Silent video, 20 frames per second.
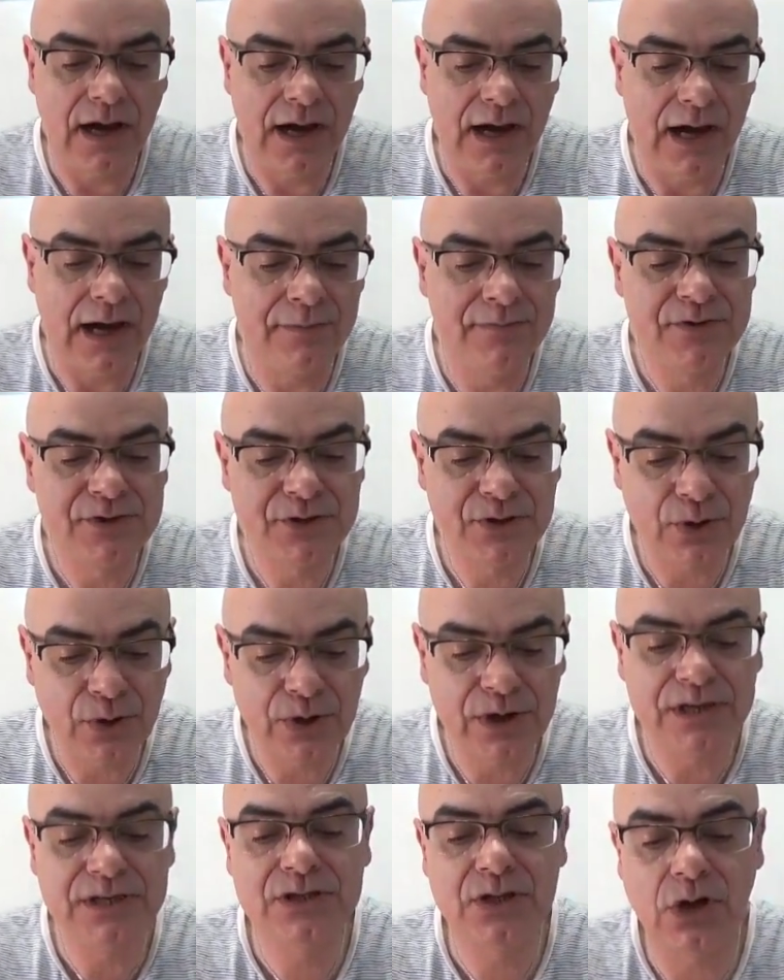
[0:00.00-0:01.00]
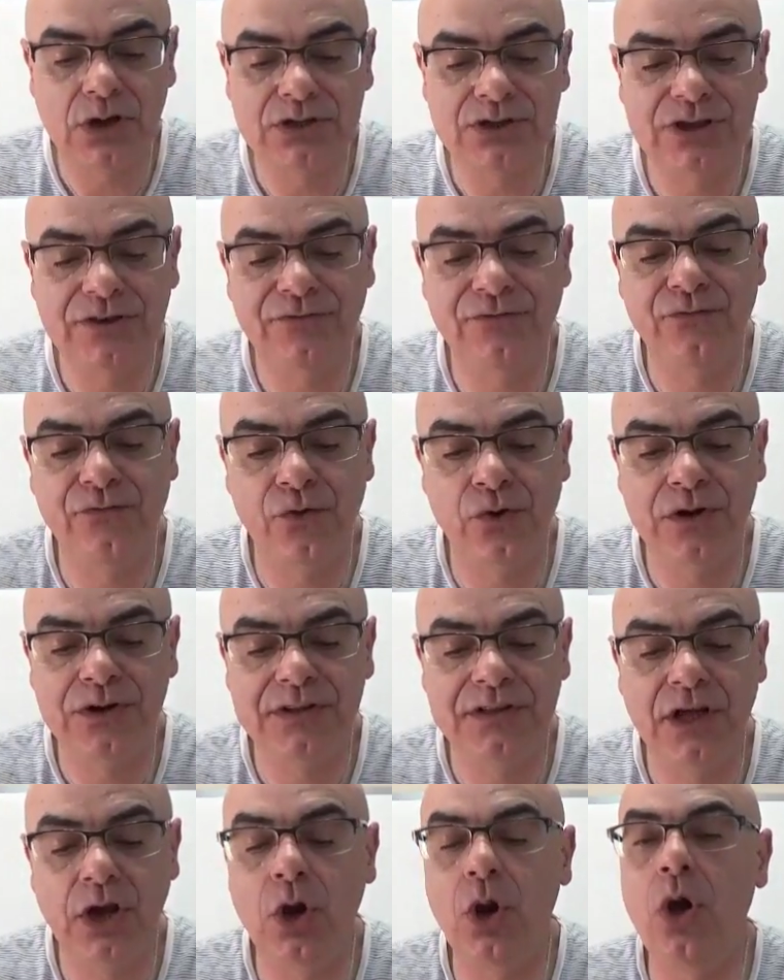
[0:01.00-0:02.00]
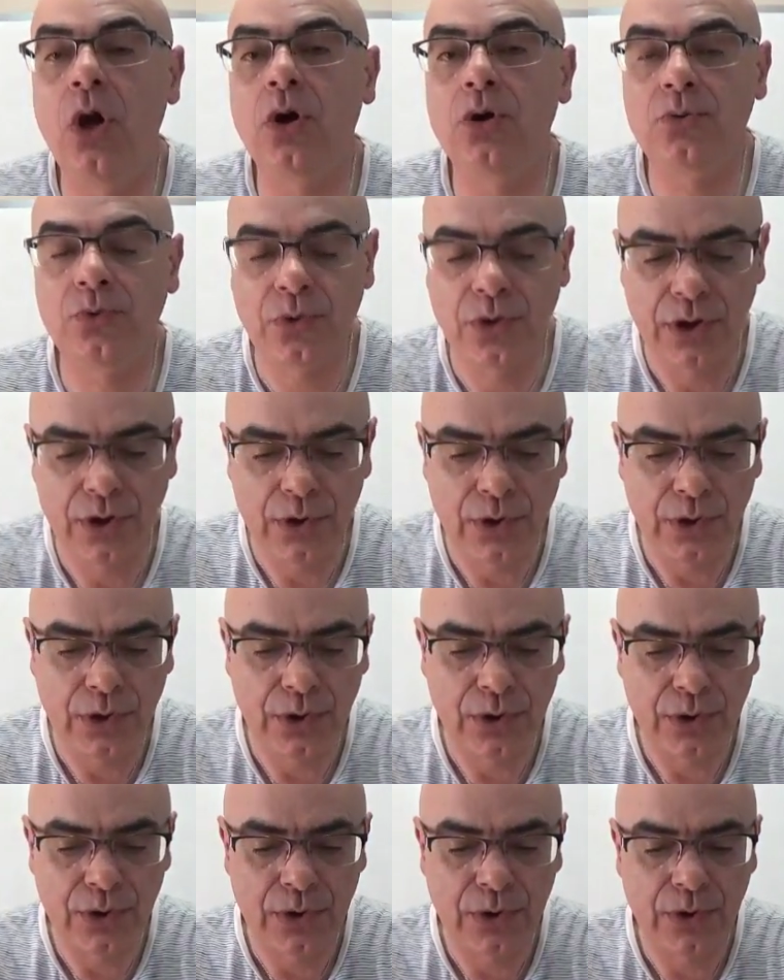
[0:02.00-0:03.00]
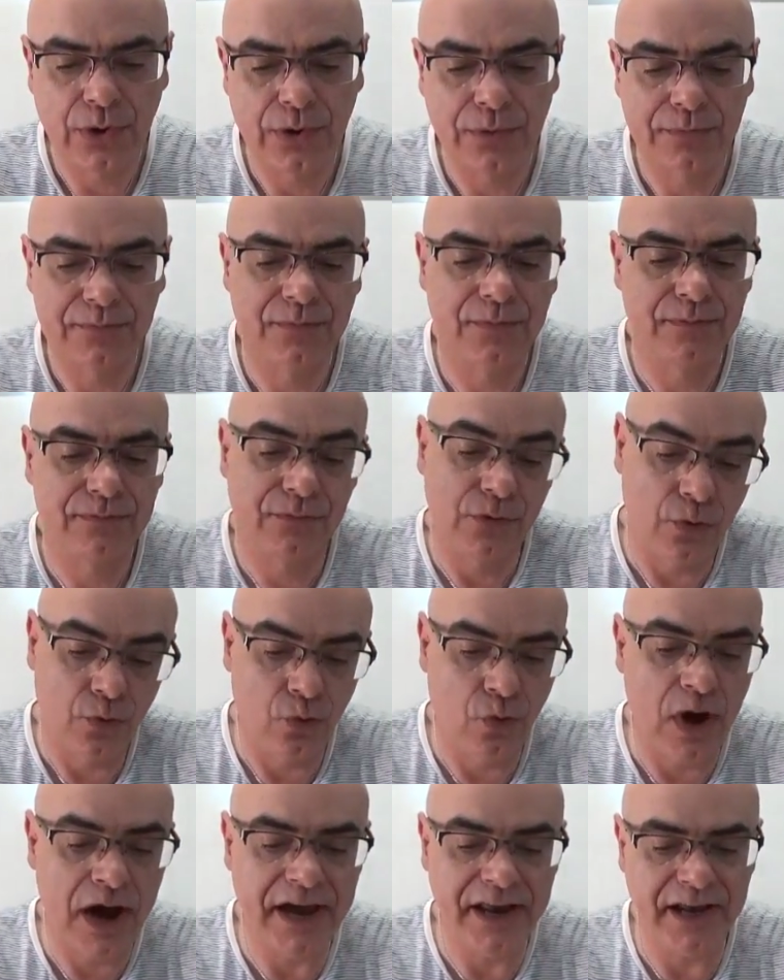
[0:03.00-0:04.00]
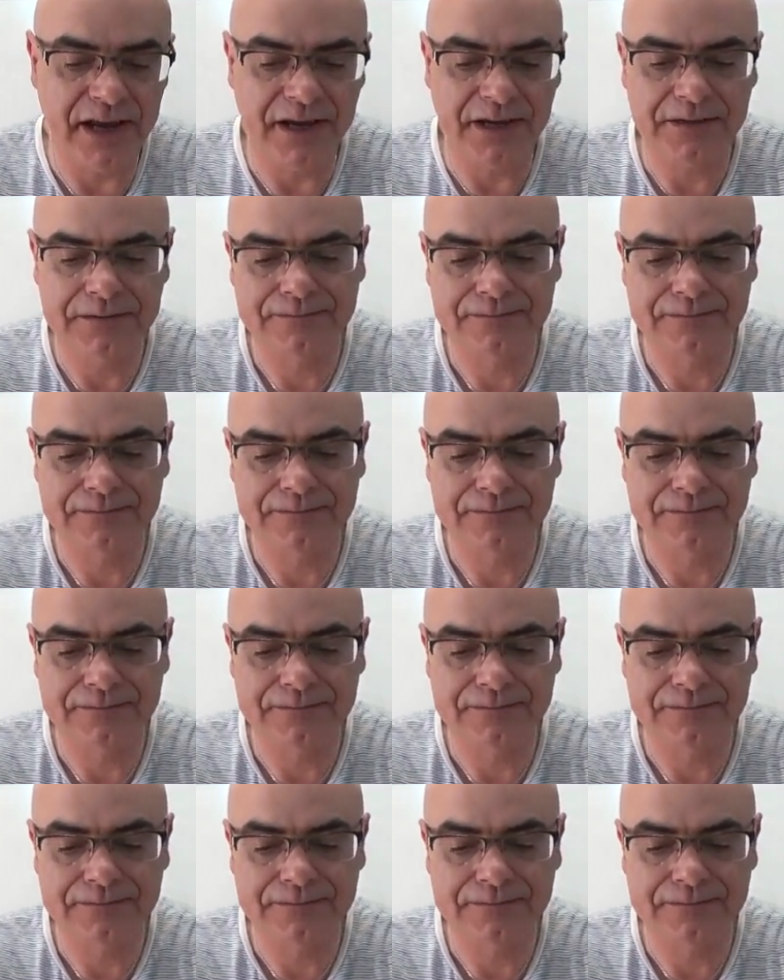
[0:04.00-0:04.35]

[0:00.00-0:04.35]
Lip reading: I'm sorry, Sonja, for the long writing.